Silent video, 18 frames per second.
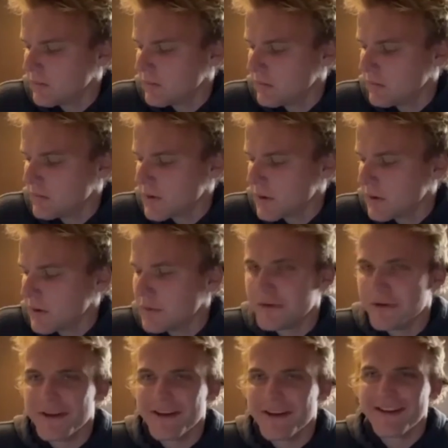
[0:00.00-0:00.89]
So
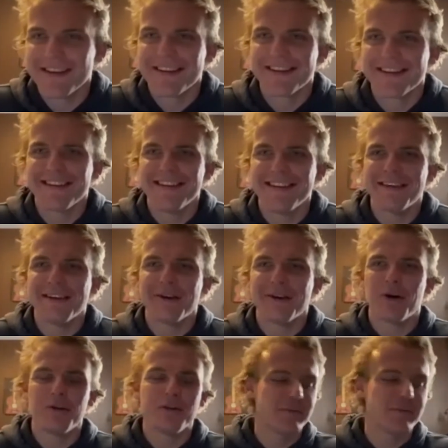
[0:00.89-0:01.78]
hopefully
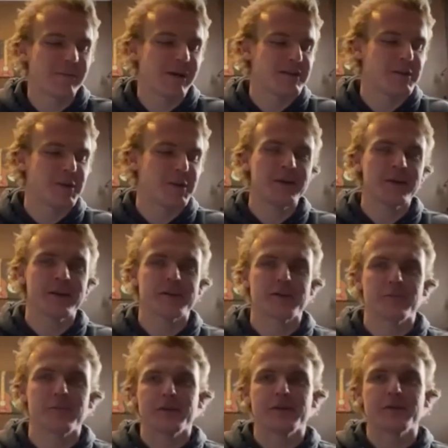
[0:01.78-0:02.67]
by doing
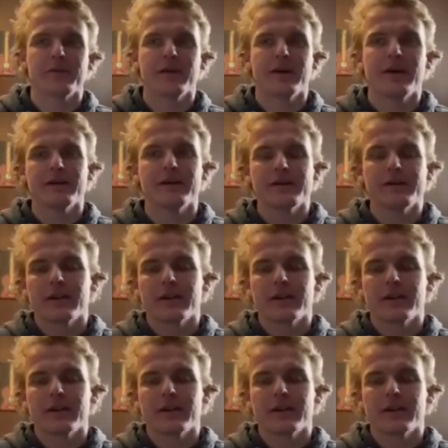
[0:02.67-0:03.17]
this, it brings awareness.